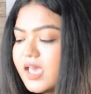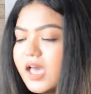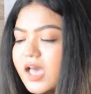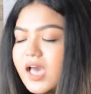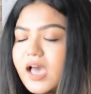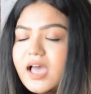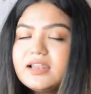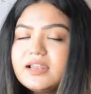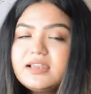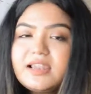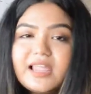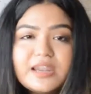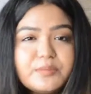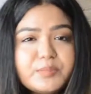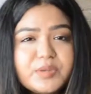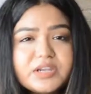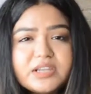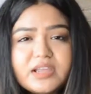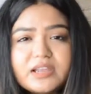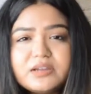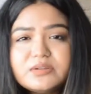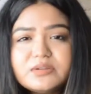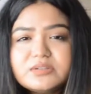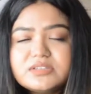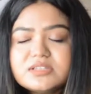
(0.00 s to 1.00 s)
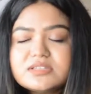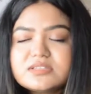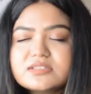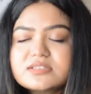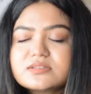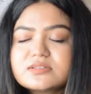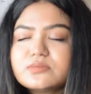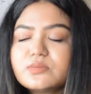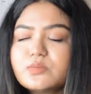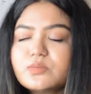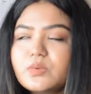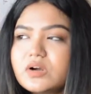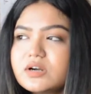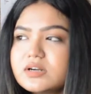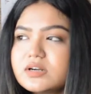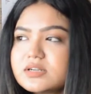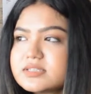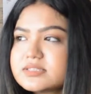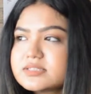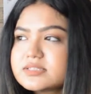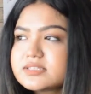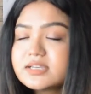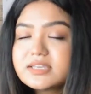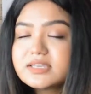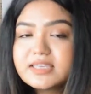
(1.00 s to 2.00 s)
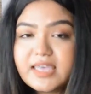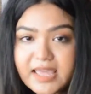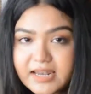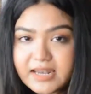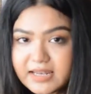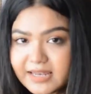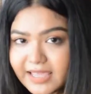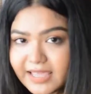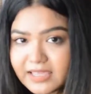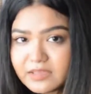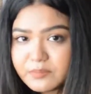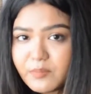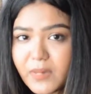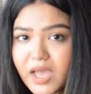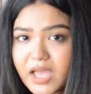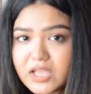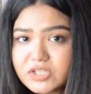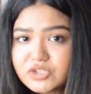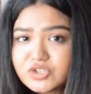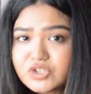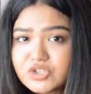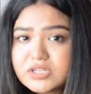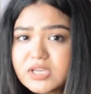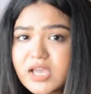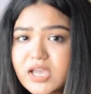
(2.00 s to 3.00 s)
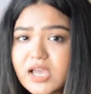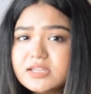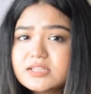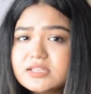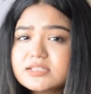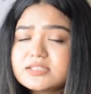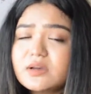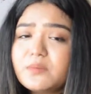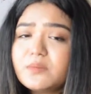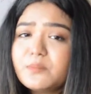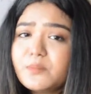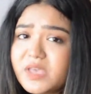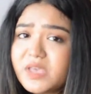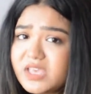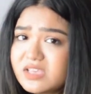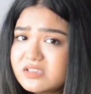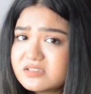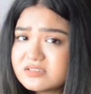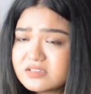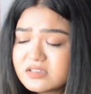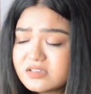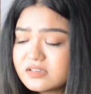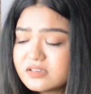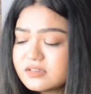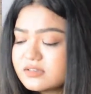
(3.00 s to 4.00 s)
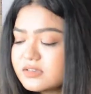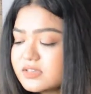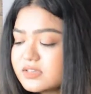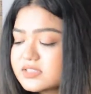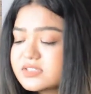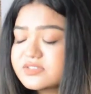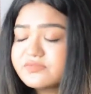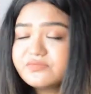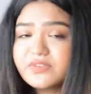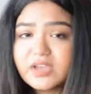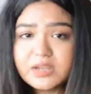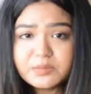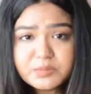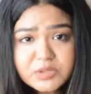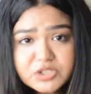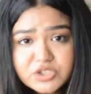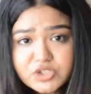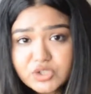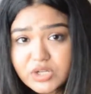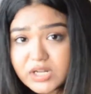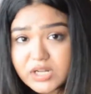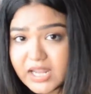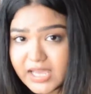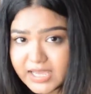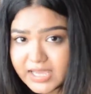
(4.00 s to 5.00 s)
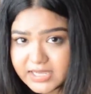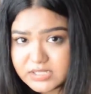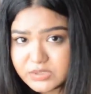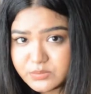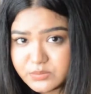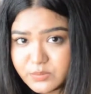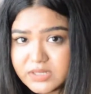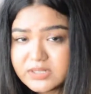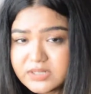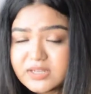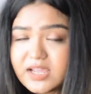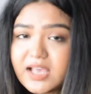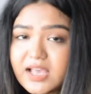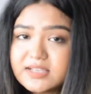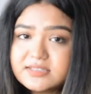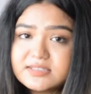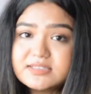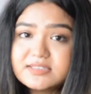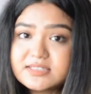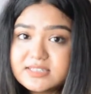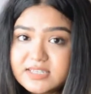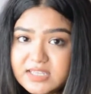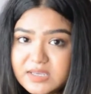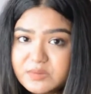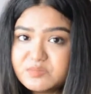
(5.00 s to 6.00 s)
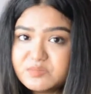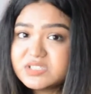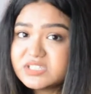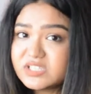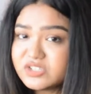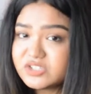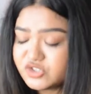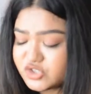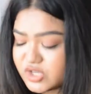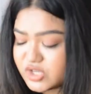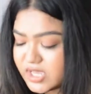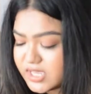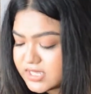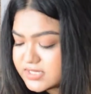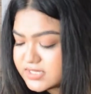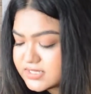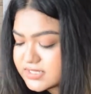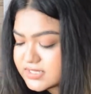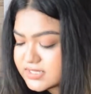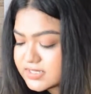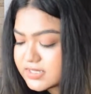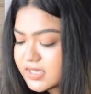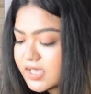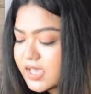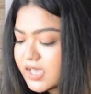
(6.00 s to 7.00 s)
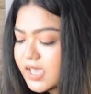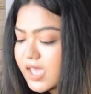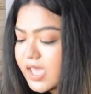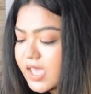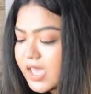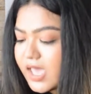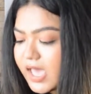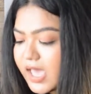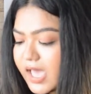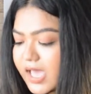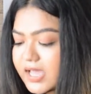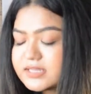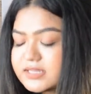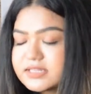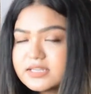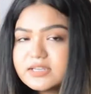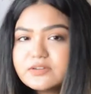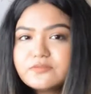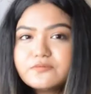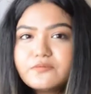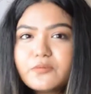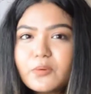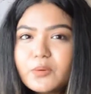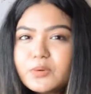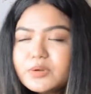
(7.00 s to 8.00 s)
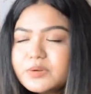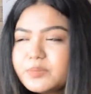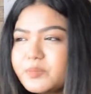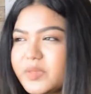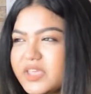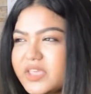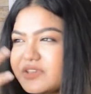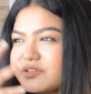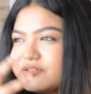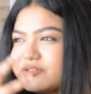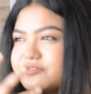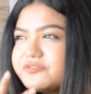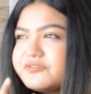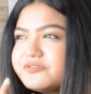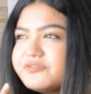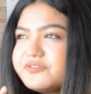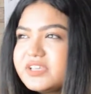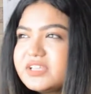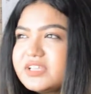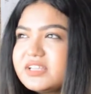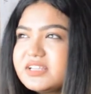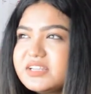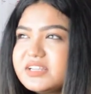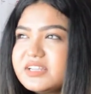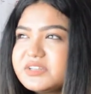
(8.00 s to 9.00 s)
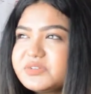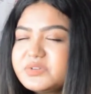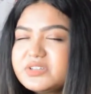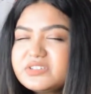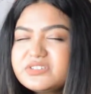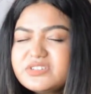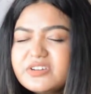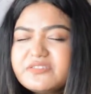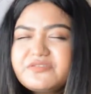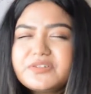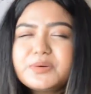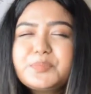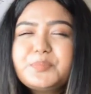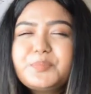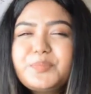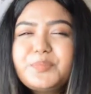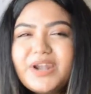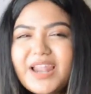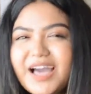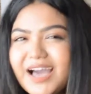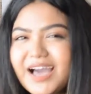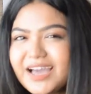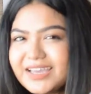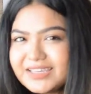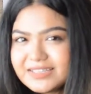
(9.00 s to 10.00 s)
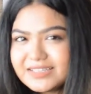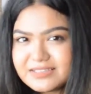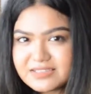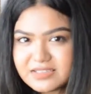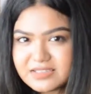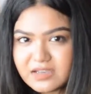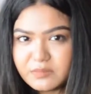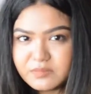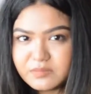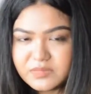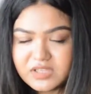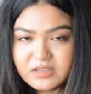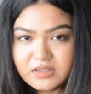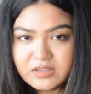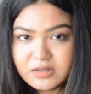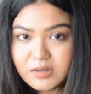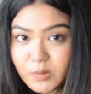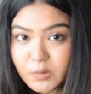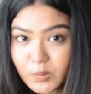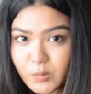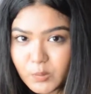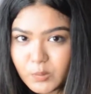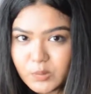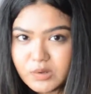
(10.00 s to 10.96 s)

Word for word: and let me tell you this works again like magic and it's amazing it's very much lightweight as its name suggests and it won't make you feel that you know you have applied something no